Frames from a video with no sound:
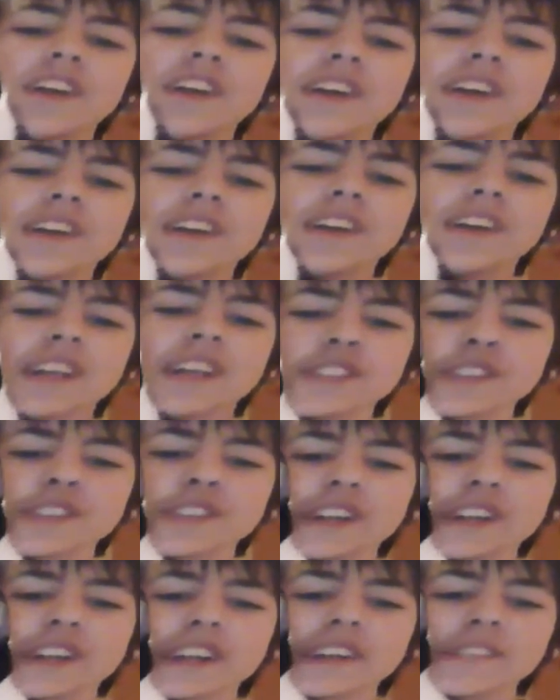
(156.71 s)
It's great.
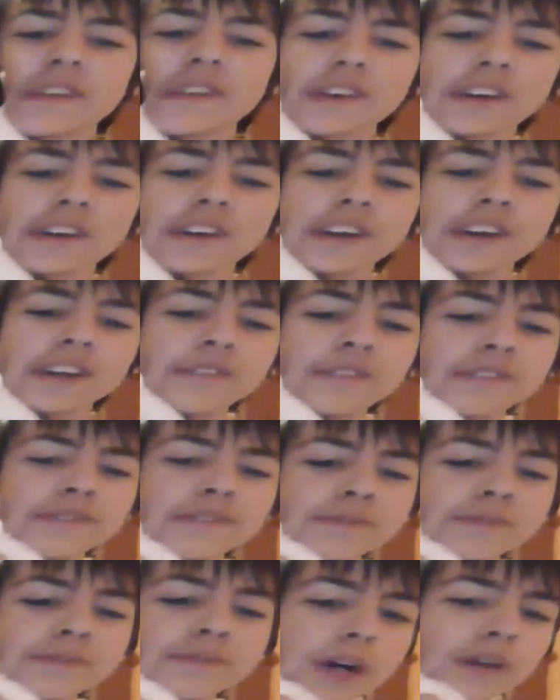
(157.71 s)
Maybe I'll get a,
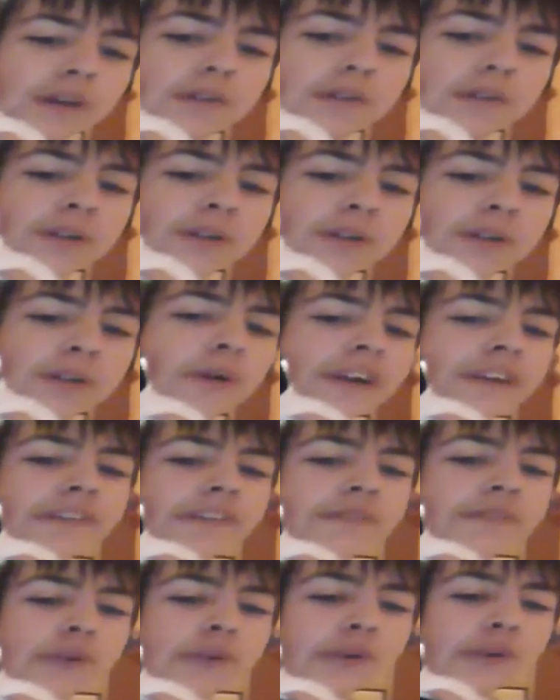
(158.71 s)
recording of him
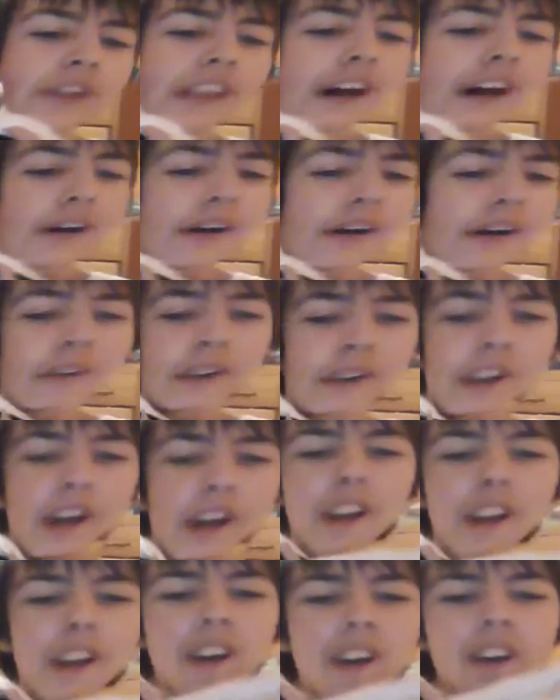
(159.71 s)
doing that one day.
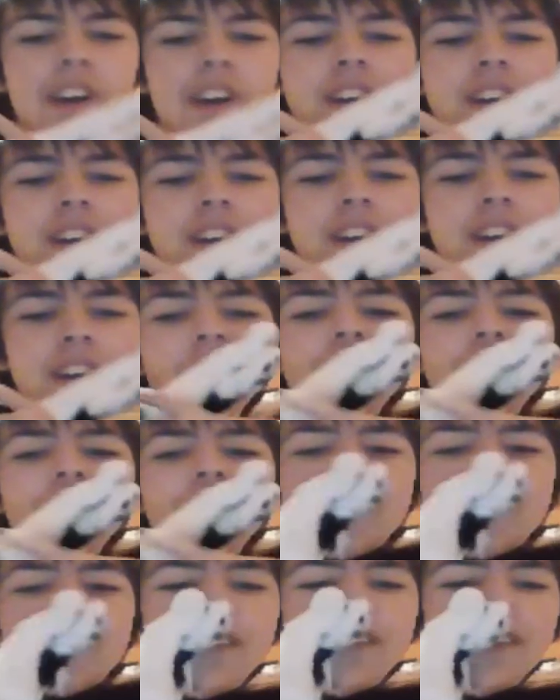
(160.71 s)

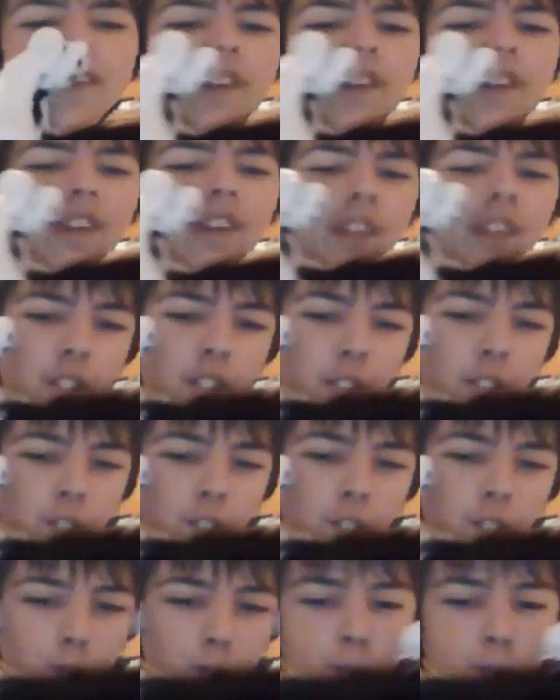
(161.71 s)
Uh, this is just
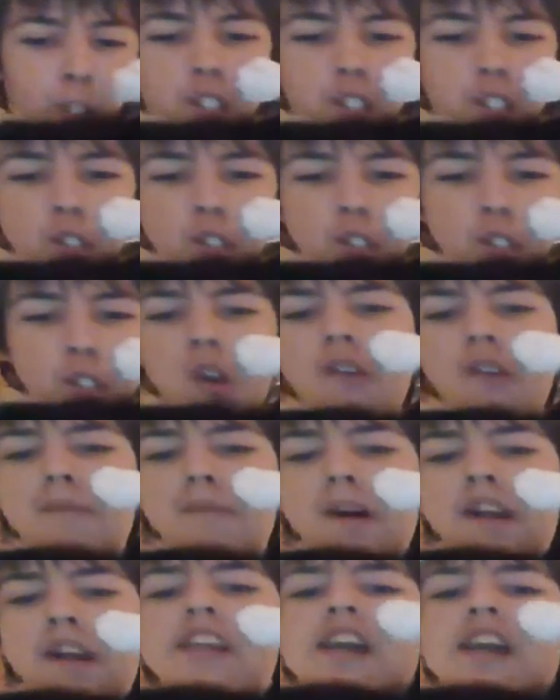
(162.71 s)
me showing off my
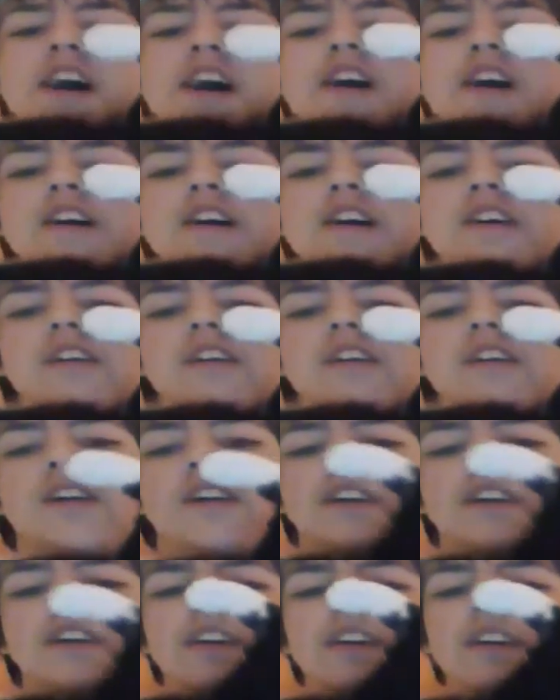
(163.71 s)
cat.
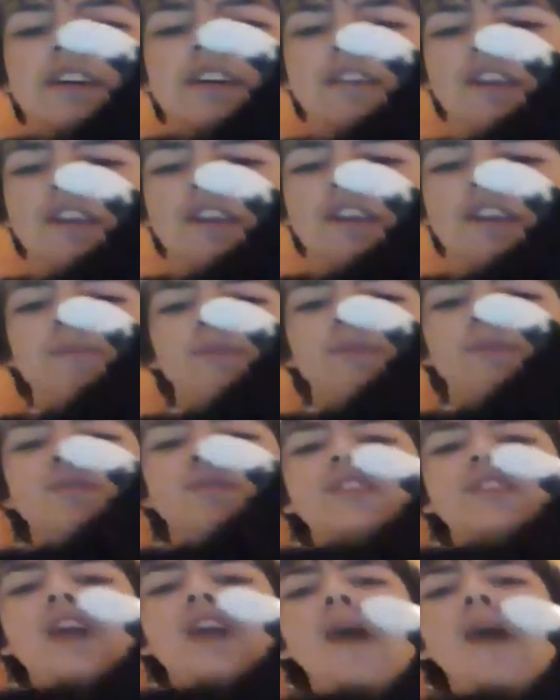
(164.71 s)
No, Moo,
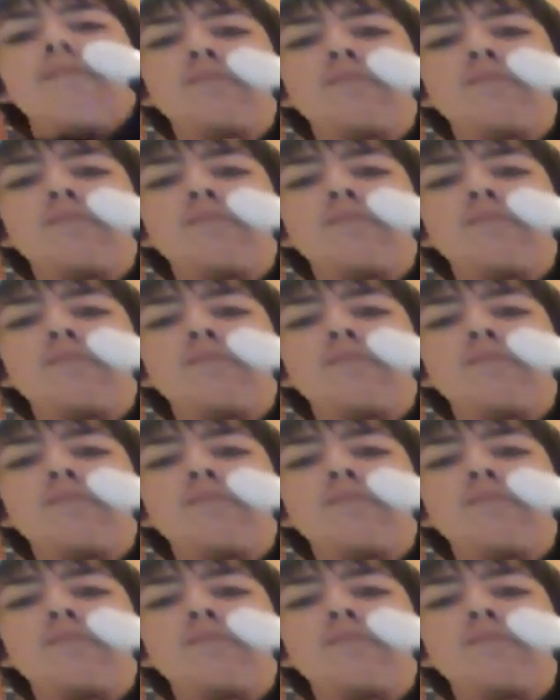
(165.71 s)
stop.